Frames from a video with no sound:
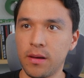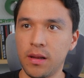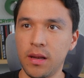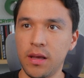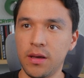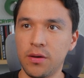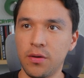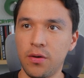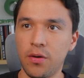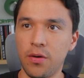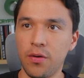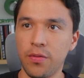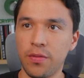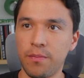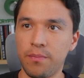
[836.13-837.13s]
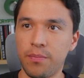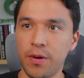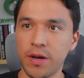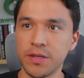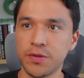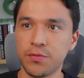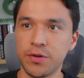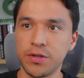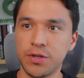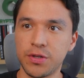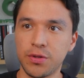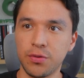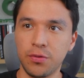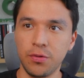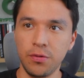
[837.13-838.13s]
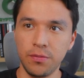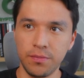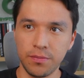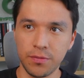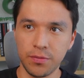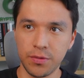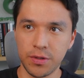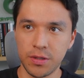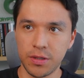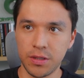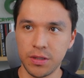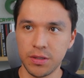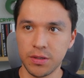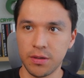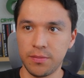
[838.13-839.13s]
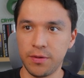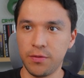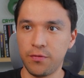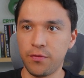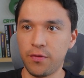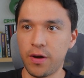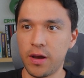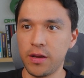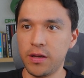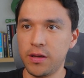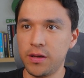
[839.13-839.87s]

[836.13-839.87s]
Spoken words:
click on the price range tool, which is going to be right